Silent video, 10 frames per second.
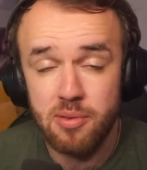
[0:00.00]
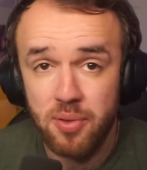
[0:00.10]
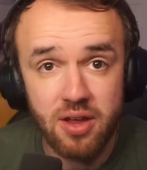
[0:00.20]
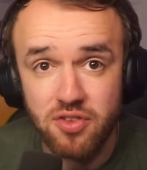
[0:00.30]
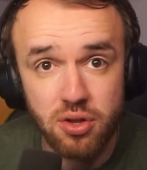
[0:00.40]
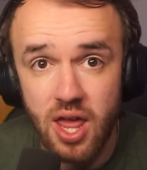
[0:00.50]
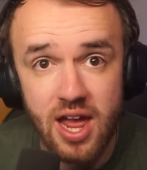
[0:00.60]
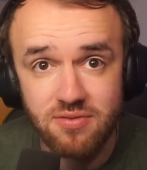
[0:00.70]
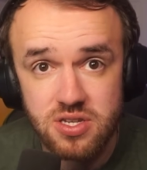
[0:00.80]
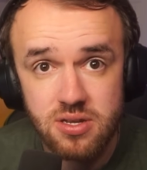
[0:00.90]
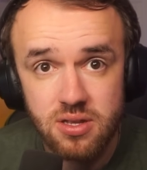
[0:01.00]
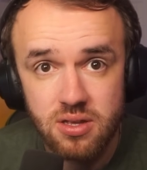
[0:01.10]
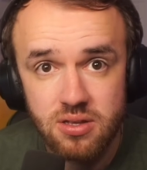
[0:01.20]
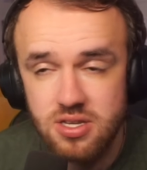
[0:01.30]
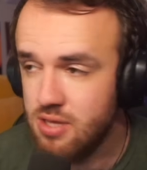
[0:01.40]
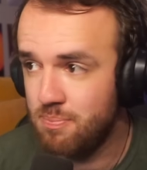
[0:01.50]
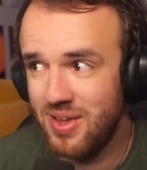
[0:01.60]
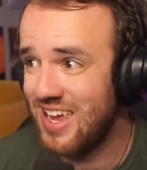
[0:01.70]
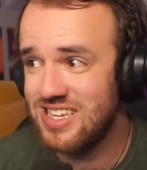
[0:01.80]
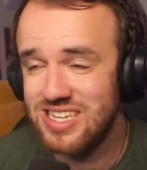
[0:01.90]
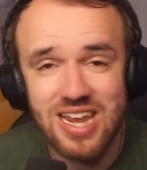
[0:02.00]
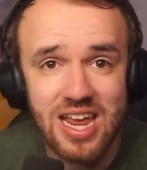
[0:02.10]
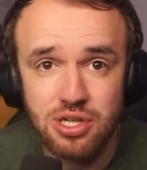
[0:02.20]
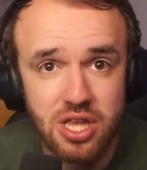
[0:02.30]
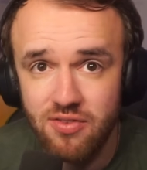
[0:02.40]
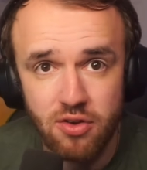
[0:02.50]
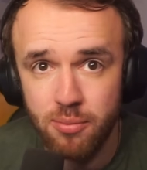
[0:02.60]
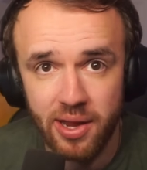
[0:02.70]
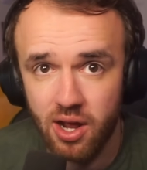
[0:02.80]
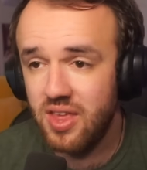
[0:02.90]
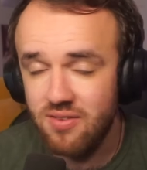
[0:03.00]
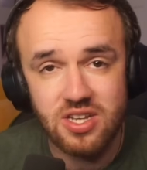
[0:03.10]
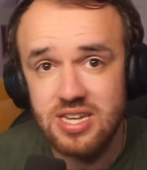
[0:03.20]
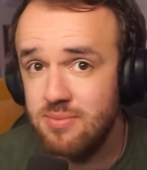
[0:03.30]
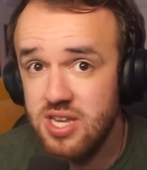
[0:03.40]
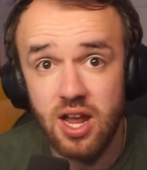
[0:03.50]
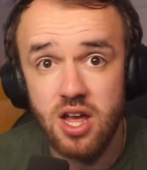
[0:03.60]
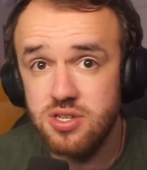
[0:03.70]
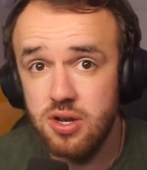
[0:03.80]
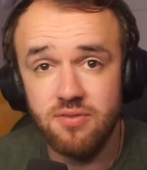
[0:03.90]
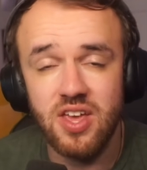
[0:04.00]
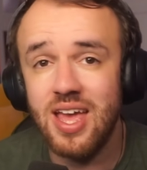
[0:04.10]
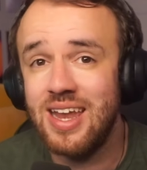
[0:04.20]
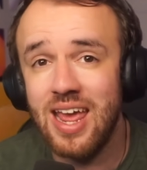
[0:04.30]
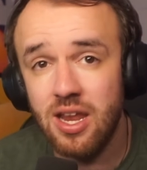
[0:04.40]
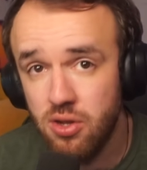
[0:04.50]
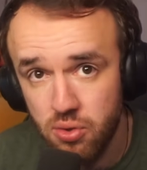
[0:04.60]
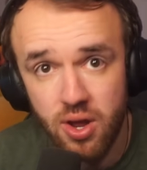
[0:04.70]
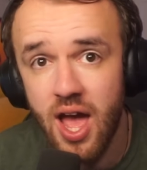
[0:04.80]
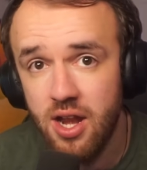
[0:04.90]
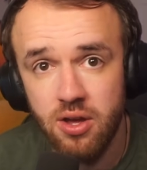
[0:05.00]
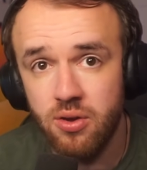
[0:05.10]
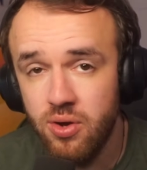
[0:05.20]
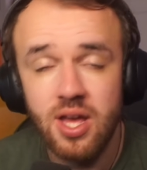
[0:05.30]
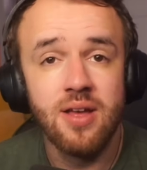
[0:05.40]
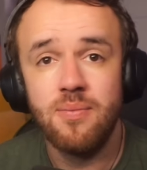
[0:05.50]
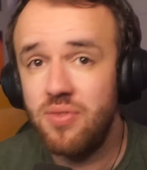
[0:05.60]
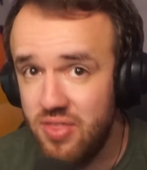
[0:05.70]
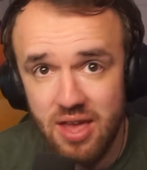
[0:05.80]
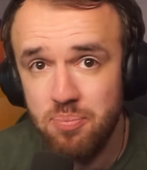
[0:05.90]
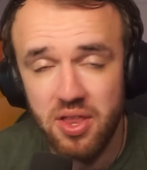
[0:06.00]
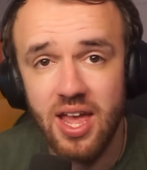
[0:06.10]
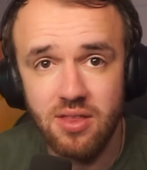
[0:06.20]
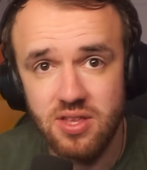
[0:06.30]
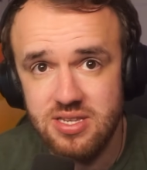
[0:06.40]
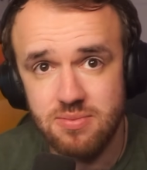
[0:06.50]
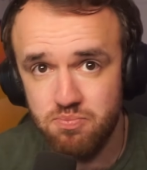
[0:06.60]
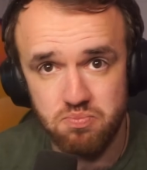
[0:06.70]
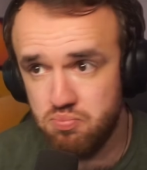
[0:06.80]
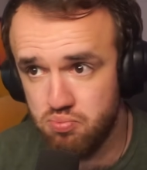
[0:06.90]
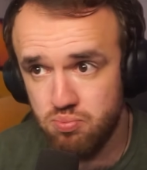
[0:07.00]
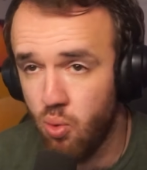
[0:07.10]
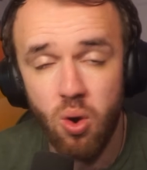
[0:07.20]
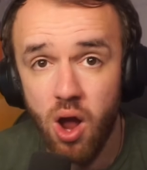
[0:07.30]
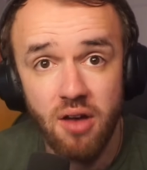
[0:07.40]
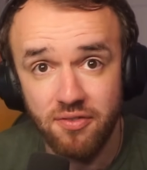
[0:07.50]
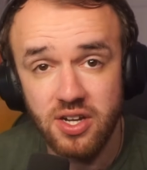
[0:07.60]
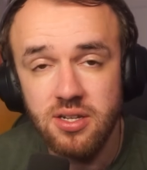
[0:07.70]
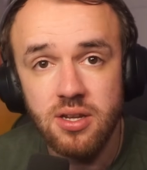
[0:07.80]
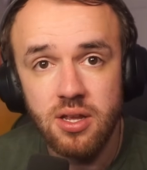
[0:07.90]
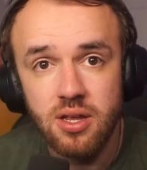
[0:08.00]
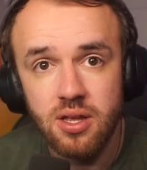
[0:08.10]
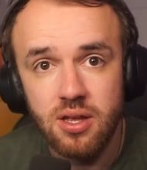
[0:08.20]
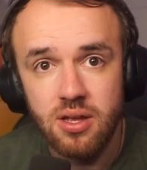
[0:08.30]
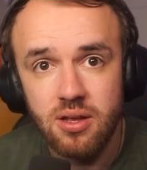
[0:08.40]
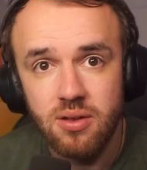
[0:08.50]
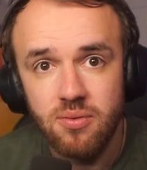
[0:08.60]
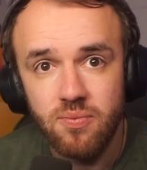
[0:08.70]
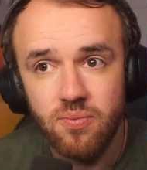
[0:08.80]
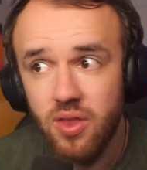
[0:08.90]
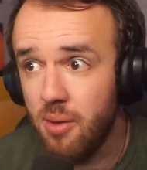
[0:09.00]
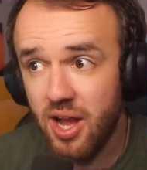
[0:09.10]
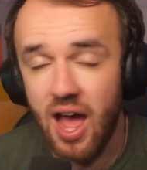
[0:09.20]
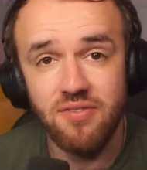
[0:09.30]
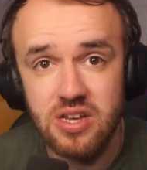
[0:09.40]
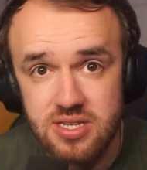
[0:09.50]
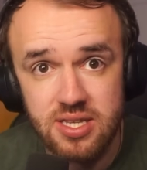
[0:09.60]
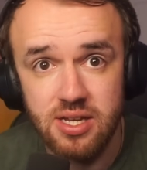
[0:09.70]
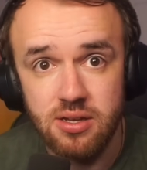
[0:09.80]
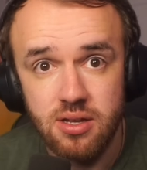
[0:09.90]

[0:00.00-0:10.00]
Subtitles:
be playing for their lives. This is the biggest stage they've ever been on. Even teams like Austria Vienna and Lugano, they play in this more often. I mean, obviously,